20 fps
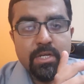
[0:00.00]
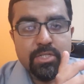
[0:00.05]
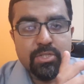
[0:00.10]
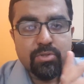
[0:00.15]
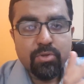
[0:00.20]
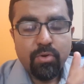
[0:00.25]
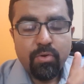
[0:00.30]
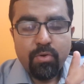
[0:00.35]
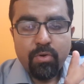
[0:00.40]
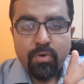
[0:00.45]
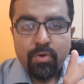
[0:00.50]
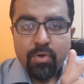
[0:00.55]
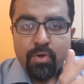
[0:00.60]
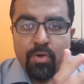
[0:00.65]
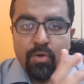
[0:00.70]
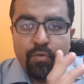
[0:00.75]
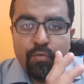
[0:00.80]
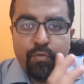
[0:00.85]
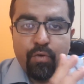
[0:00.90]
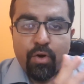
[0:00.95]
So
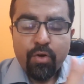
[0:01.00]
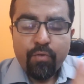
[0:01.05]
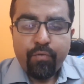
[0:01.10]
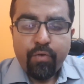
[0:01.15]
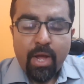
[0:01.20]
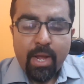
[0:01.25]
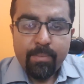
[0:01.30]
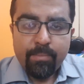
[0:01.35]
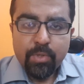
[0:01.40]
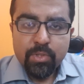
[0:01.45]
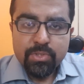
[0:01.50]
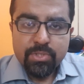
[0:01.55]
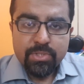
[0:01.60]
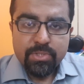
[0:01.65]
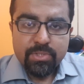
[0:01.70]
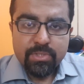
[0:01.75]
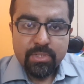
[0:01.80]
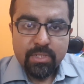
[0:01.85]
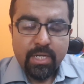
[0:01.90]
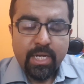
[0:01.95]
for
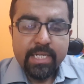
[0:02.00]
phimosis,